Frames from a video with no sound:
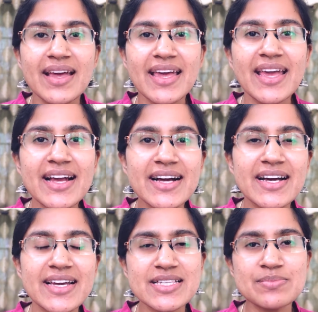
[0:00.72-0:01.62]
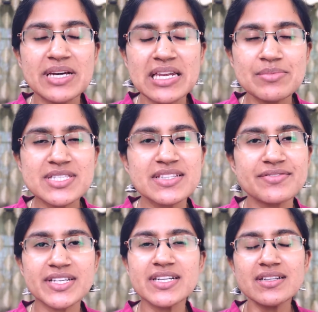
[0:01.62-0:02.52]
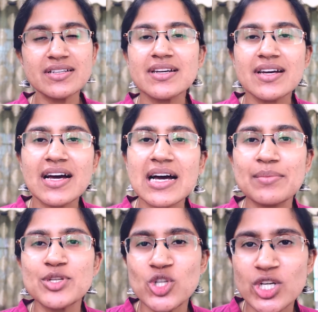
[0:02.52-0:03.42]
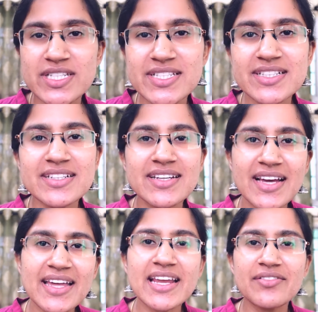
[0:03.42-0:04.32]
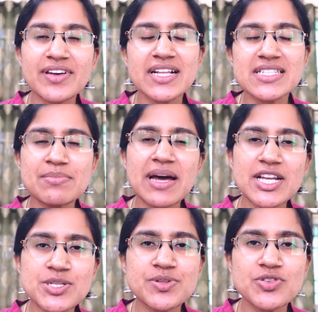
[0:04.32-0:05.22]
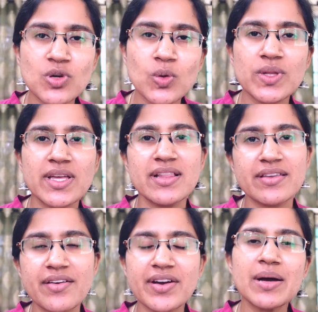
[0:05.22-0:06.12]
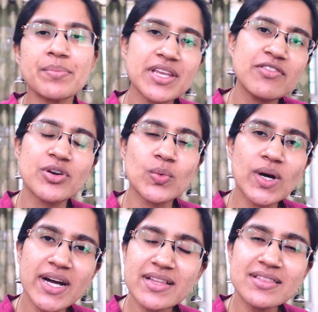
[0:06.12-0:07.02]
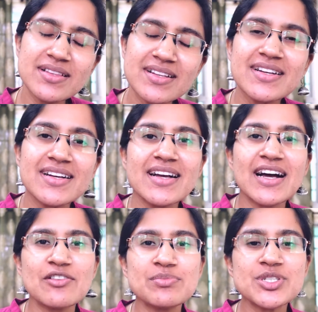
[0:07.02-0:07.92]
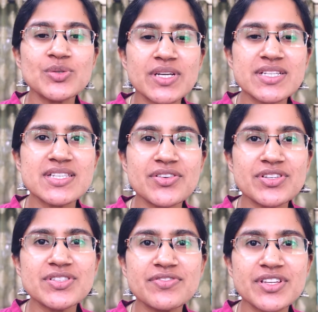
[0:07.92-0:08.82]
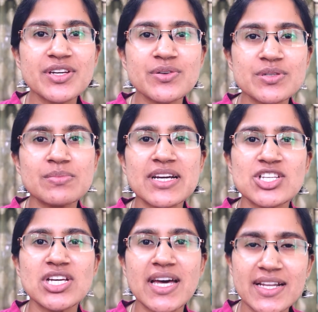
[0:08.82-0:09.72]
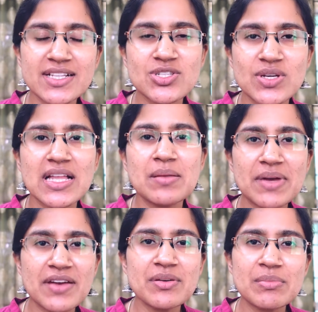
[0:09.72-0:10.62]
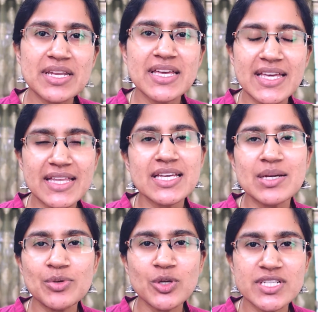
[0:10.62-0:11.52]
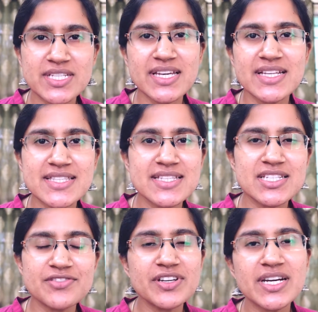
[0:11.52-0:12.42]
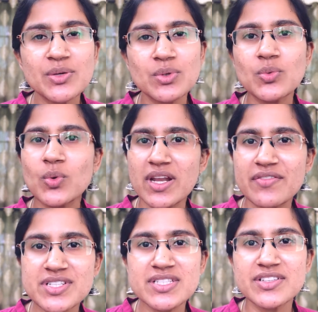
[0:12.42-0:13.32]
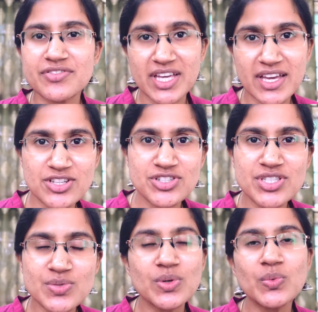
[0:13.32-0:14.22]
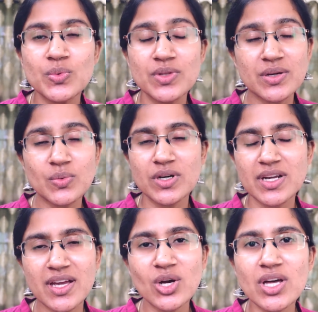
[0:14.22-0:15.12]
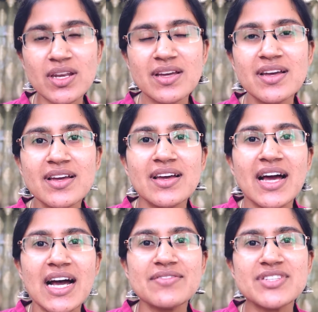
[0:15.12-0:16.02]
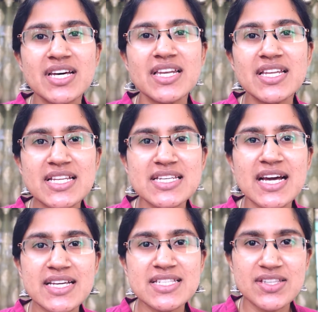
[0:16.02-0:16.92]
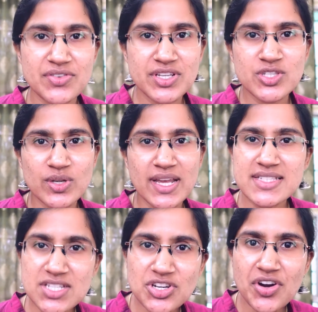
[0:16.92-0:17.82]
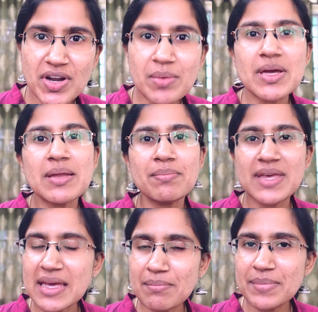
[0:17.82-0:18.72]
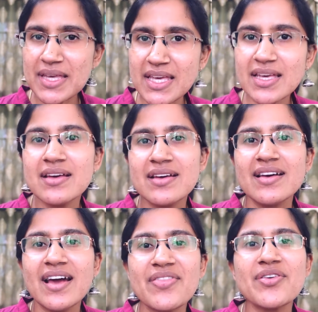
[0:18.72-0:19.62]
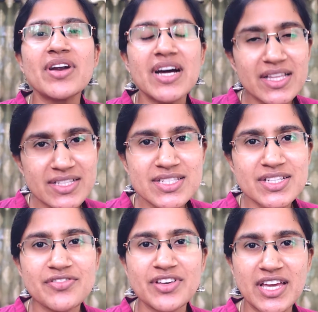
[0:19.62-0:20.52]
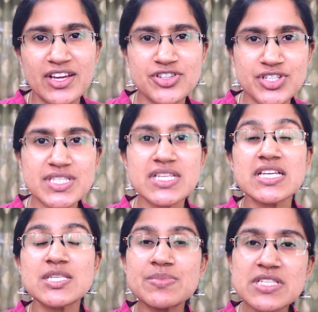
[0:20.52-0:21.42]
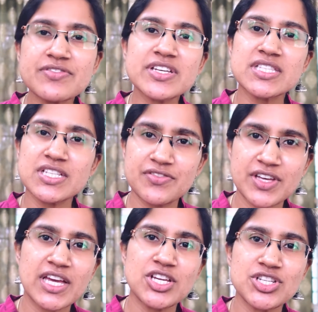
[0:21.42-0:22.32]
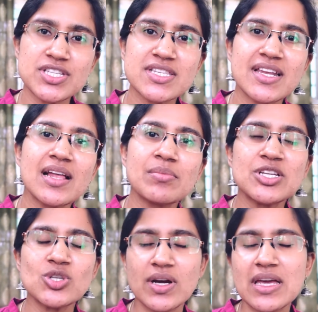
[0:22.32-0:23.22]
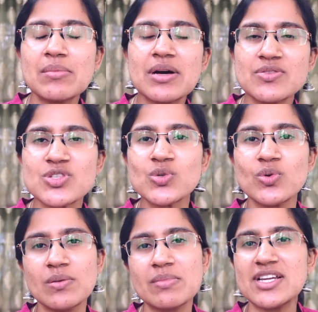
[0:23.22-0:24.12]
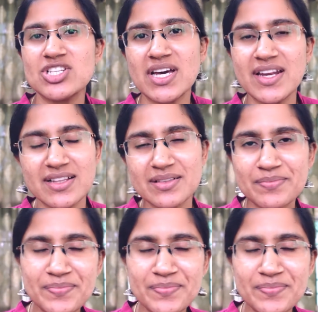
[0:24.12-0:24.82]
Hey guys, my name is Divya. I'm a doctor and I've held a management role with a healthcare company for a while. I've been doing a series of videos on my channel to help everybody in the community get certified with whatever certifications they're working on. I've done an entire series on SHRM and PMP, and there are other certifications, specific certifications that I'll be talking about soon on my channel.